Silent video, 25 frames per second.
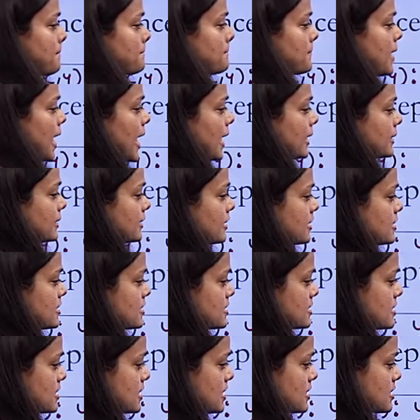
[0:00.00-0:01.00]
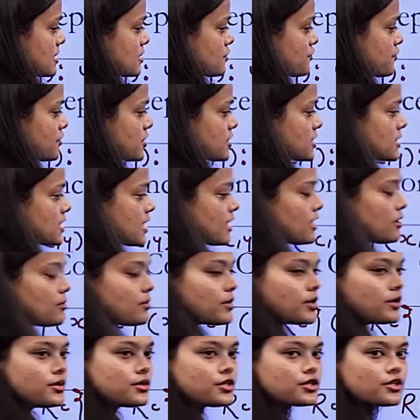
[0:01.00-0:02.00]
Math see this first
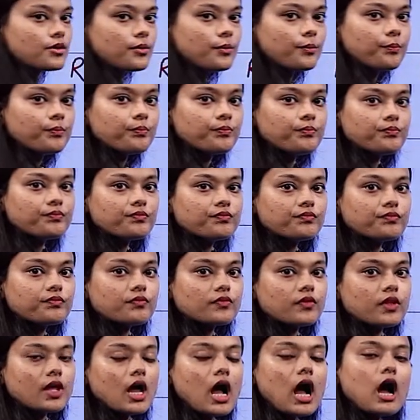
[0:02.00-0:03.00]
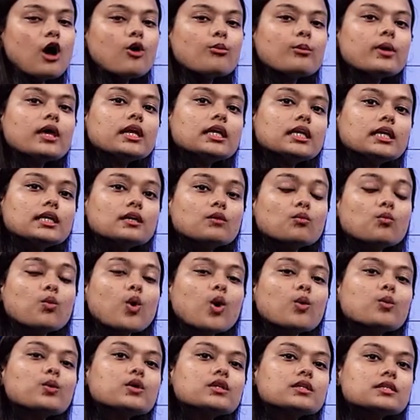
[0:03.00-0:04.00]
element. How many
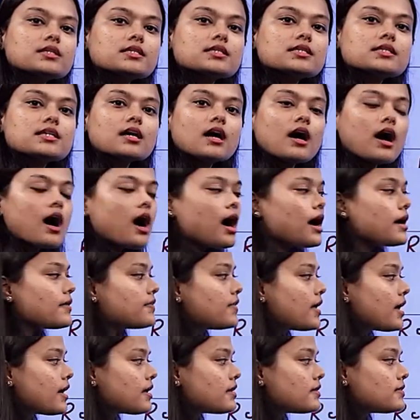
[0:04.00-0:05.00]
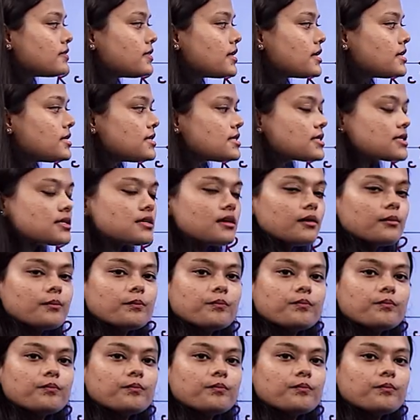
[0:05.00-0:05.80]
vowels are there in this